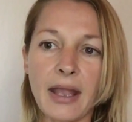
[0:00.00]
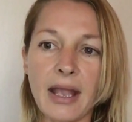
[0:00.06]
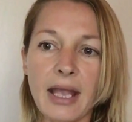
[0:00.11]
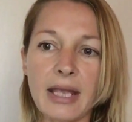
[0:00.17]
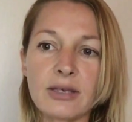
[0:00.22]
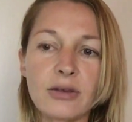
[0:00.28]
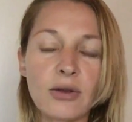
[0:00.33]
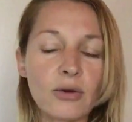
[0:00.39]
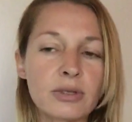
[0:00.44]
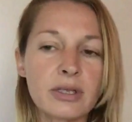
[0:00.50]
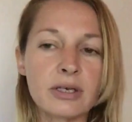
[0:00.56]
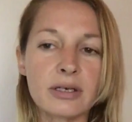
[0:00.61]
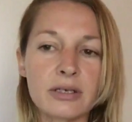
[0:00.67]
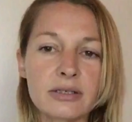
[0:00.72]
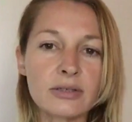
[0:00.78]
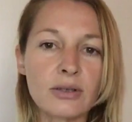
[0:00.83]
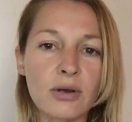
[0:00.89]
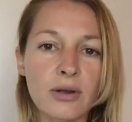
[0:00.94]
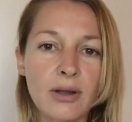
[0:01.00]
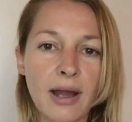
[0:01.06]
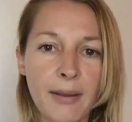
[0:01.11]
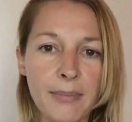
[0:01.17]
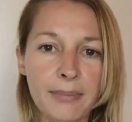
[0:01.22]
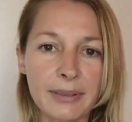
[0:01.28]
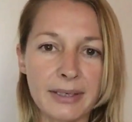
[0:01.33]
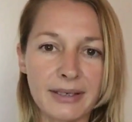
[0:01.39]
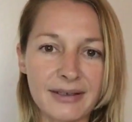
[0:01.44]
and know that it is all
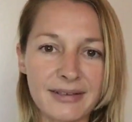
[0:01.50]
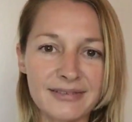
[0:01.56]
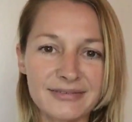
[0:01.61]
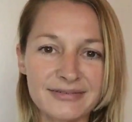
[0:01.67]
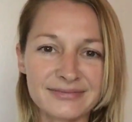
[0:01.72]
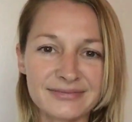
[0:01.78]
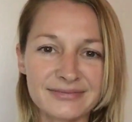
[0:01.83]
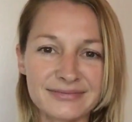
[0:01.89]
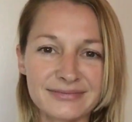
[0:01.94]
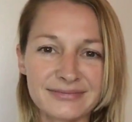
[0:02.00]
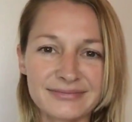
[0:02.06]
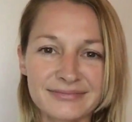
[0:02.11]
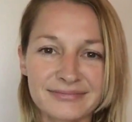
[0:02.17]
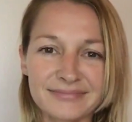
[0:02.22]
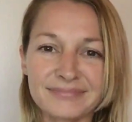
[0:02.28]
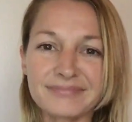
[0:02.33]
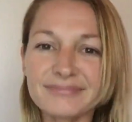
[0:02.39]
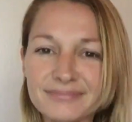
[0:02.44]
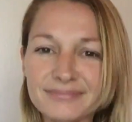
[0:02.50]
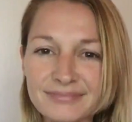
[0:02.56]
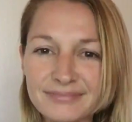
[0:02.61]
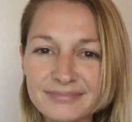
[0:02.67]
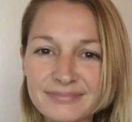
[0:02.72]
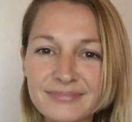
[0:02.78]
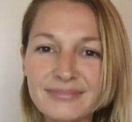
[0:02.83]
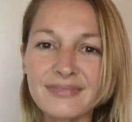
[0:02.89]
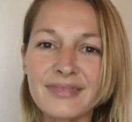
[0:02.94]
happening.
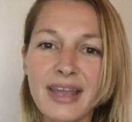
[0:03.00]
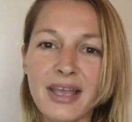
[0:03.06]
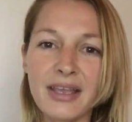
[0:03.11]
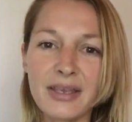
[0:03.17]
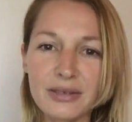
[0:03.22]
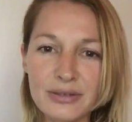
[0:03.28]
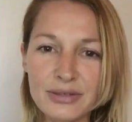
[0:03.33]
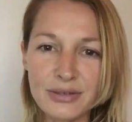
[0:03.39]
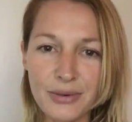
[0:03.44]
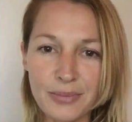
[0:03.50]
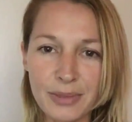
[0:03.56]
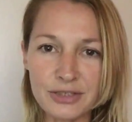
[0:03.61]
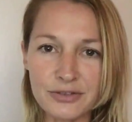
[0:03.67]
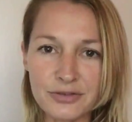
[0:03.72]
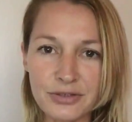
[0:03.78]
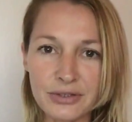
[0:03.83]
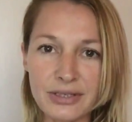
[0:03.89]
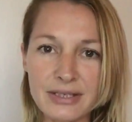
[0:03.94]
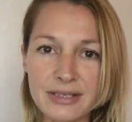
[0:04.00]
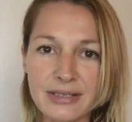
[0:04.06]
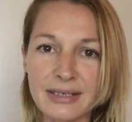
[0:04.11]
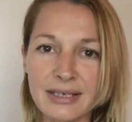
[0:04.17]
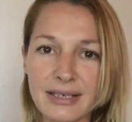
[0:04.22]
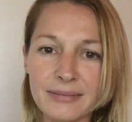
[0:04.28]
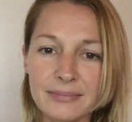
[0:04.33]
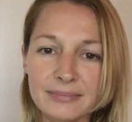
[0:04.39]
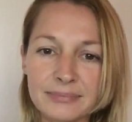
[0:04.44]
Thank you so much for
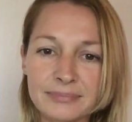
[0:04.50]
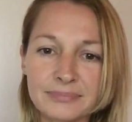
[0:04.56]
listening.